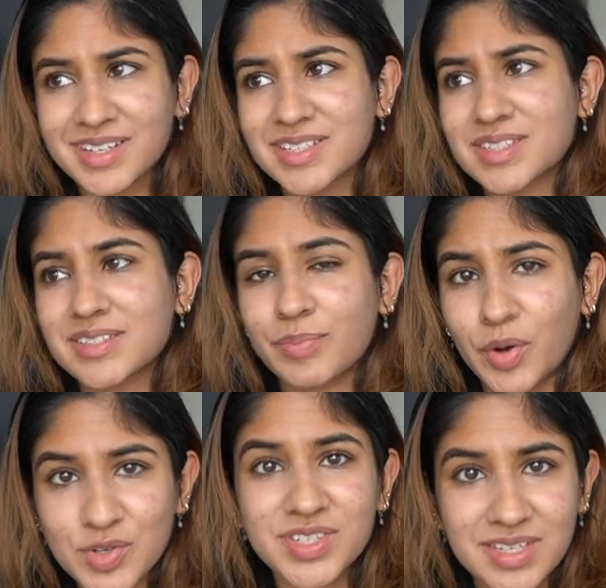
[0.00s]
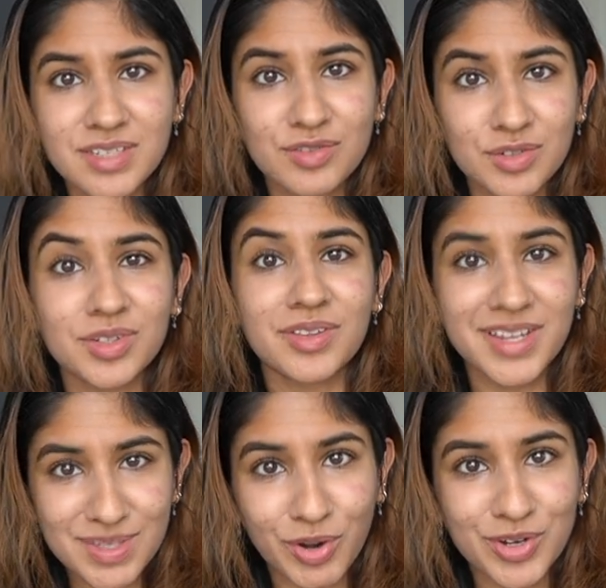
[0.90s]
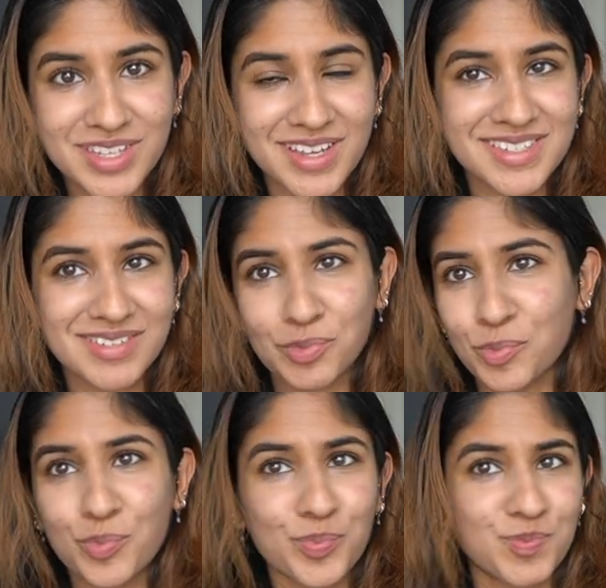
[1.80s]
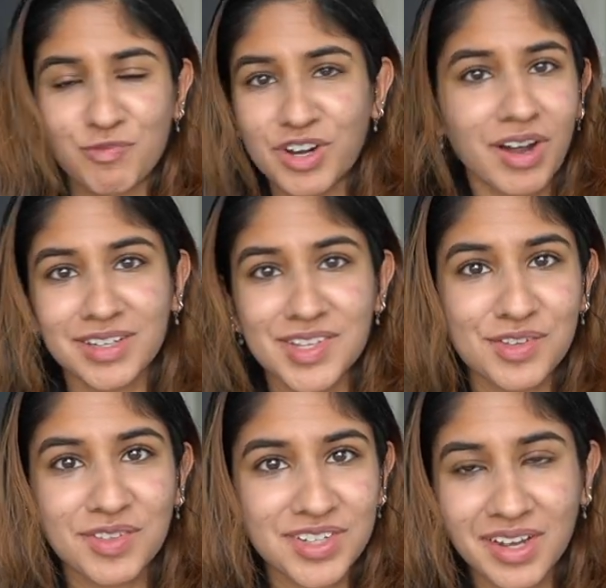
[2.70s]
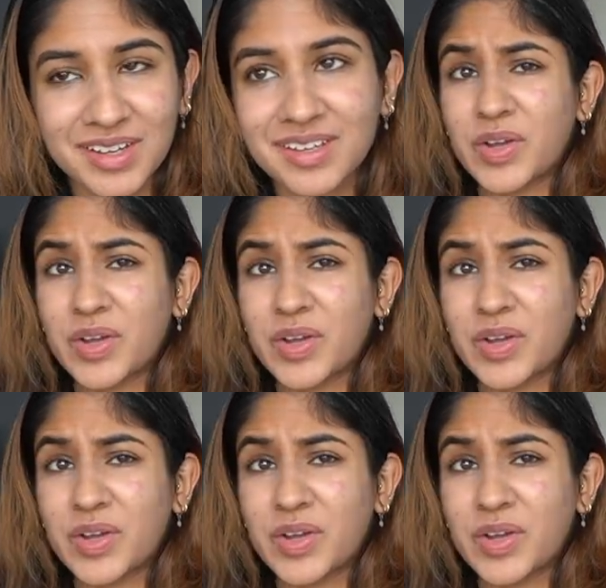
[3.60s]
it's processed food that's processed, regardless of the diet.